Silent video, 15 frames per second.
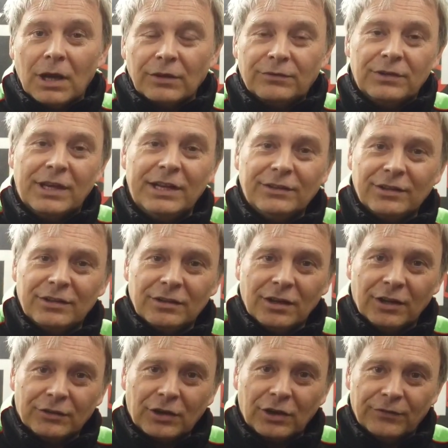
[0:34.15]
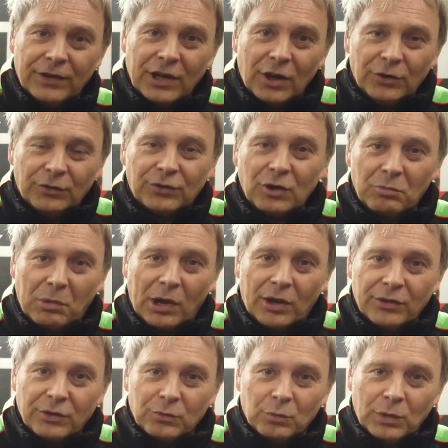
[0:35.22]
I hinted last couple of videos
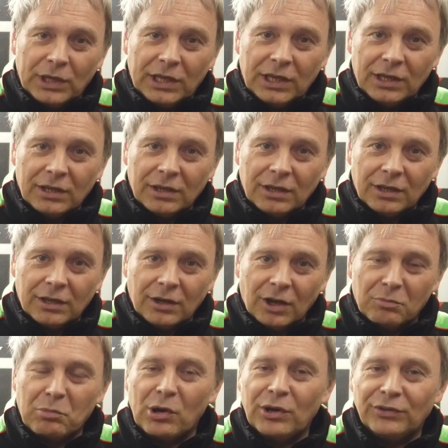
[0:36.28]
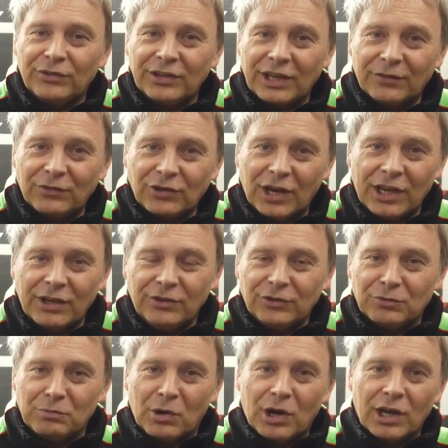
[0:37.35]
about that we and I personally have
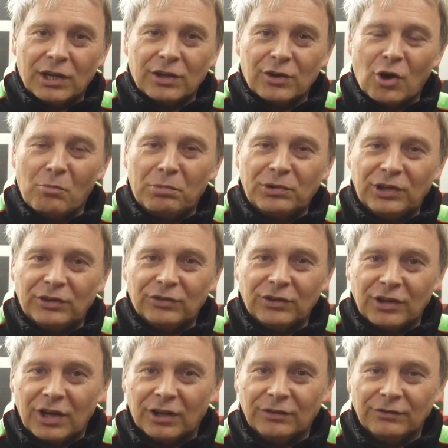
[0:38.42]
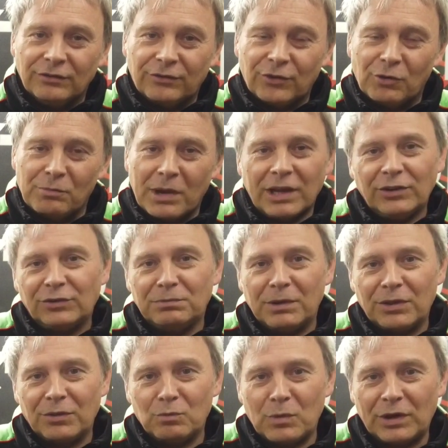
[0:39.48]
changed my competition gun from a
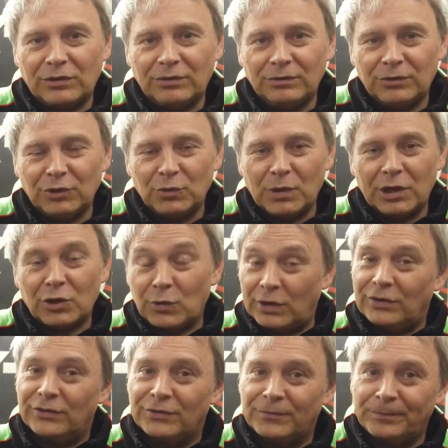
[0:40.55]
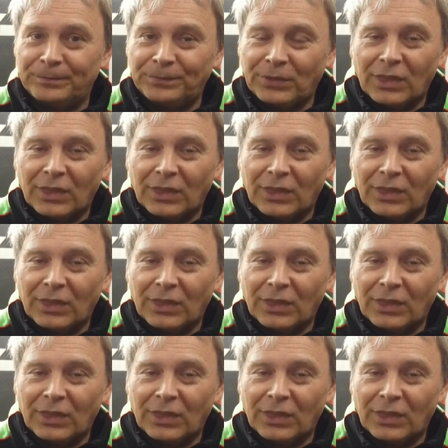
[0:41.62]
Smith & Wesson to a Kriss.